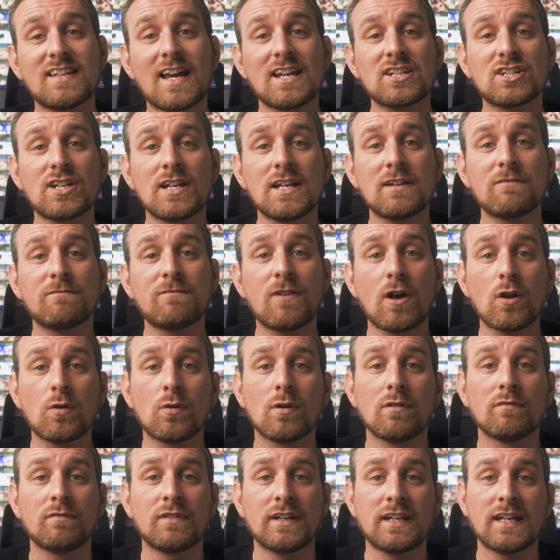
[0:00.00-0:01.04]
is actually a
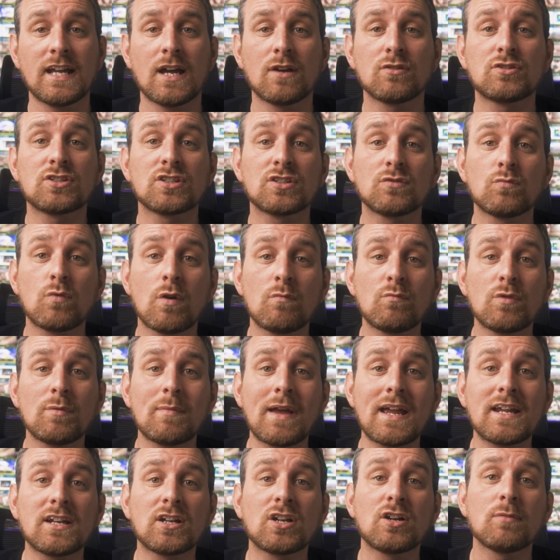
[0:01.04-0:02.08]
follow-up video to the one we
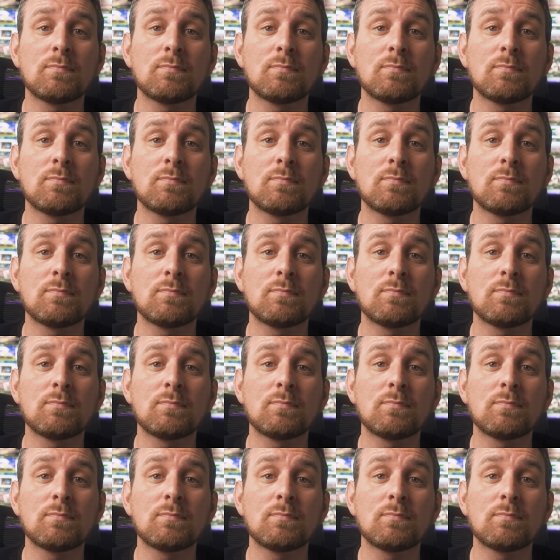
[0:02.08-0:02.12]
made a